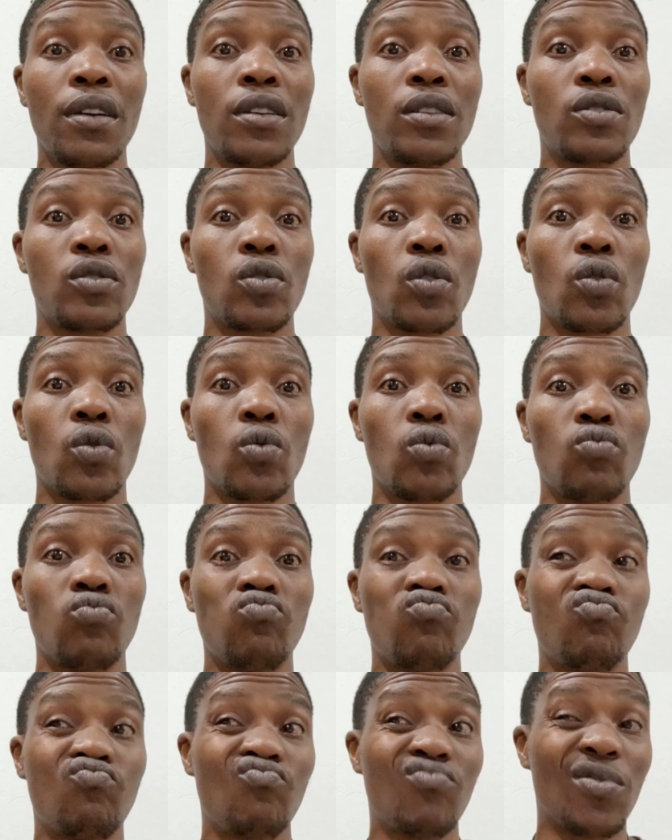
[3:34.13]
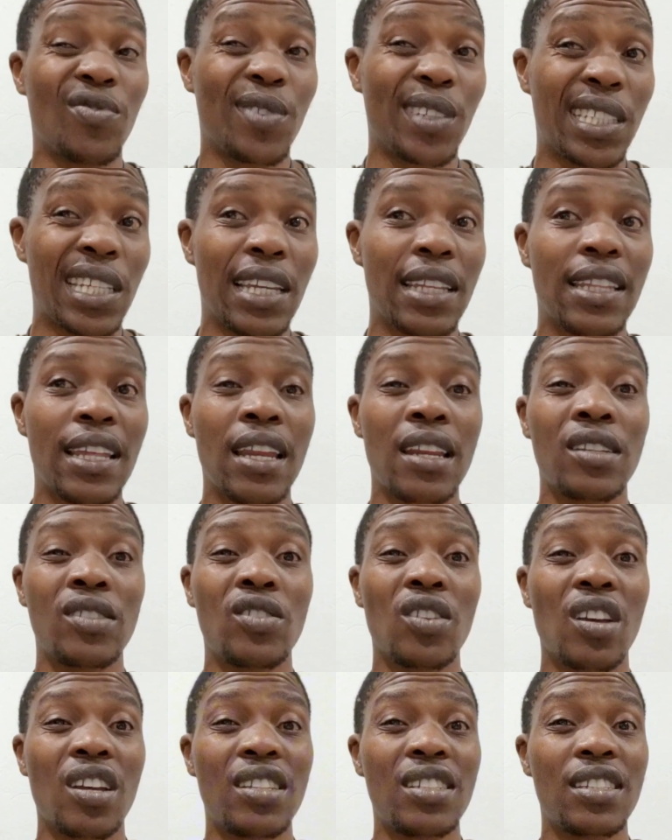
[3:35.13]
So if you take that
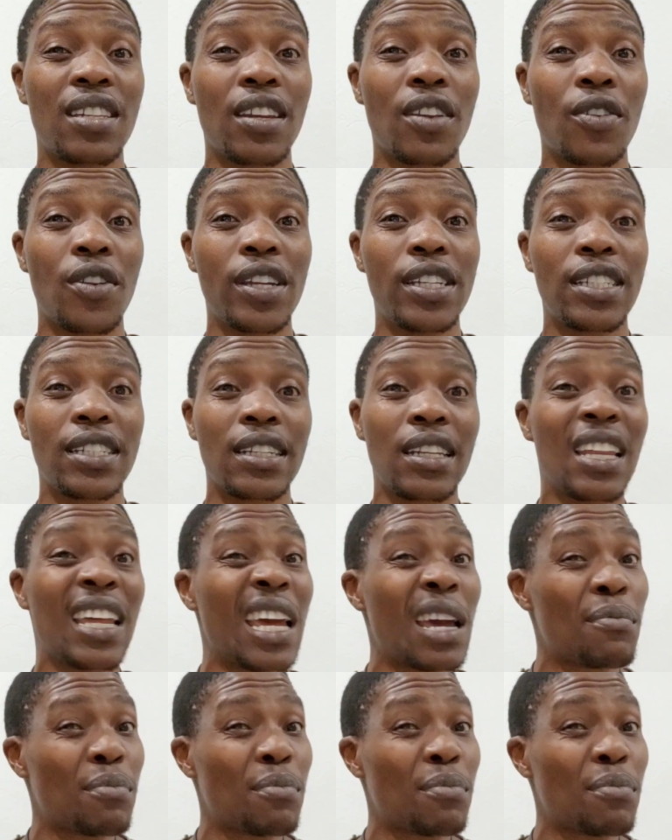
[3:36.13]
into consideration,